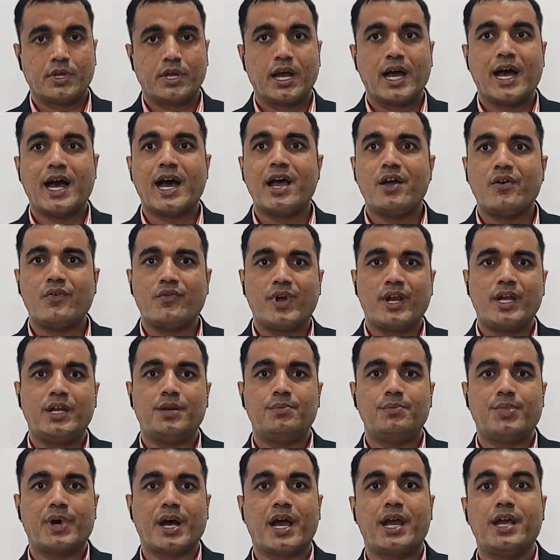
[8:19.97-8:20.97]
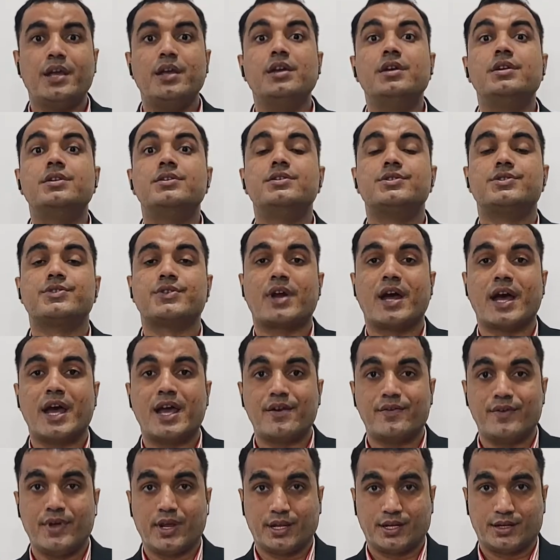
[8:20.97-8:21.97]
I went by
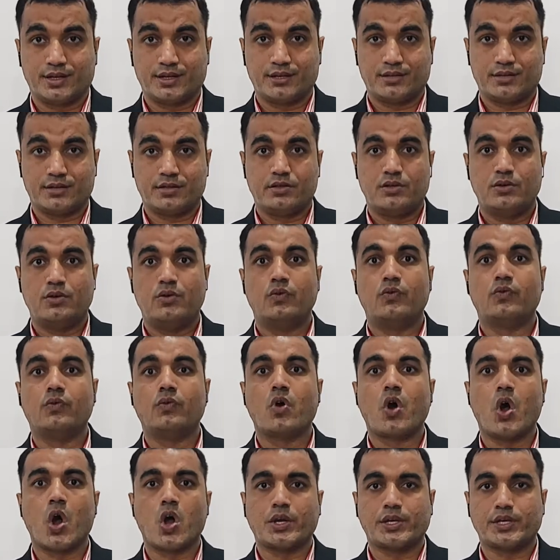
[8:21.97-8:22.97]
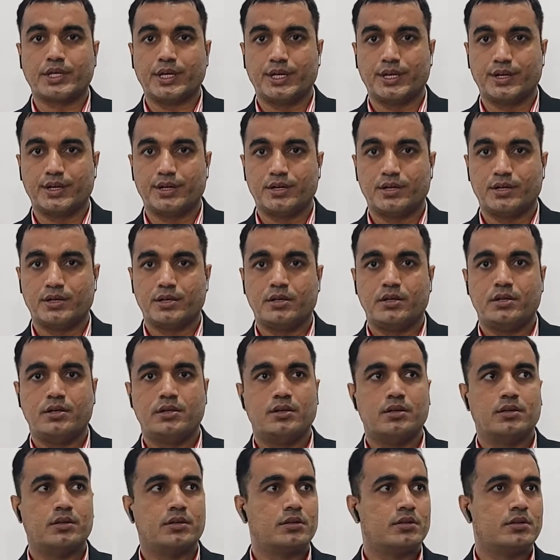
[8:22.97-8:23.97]
driving, walking,
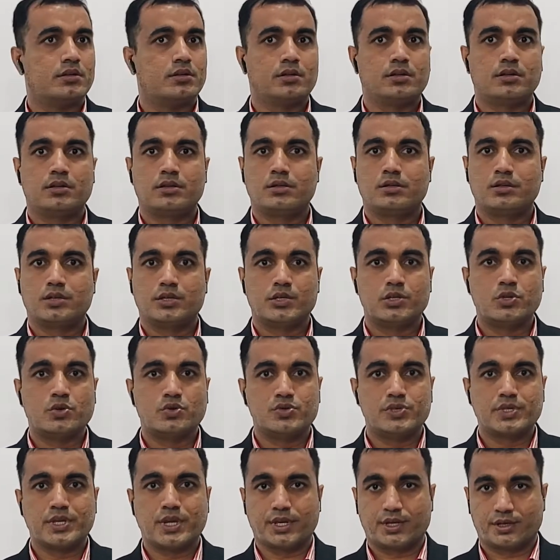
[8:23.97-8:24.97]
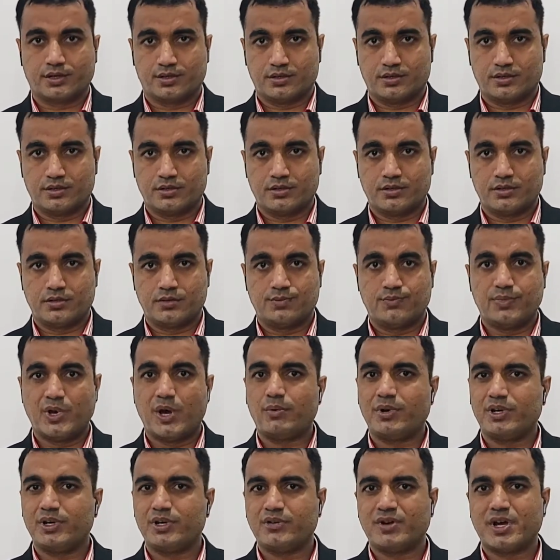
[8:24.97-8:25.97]
using
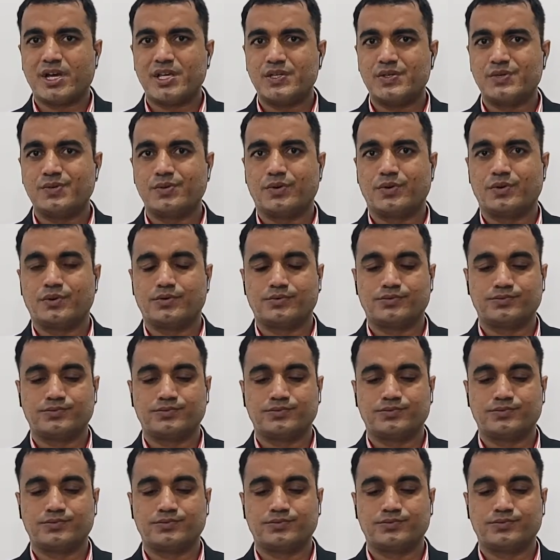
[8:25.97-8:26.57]
public transport.